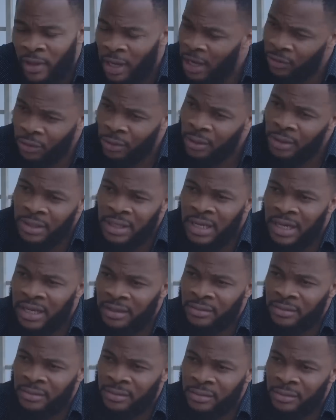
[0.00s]
I turned it
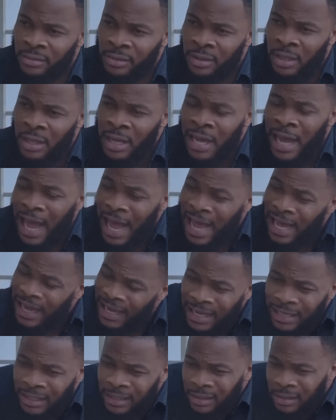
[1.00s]
down. I
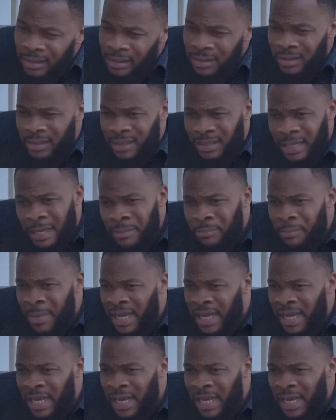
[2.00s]
can't stand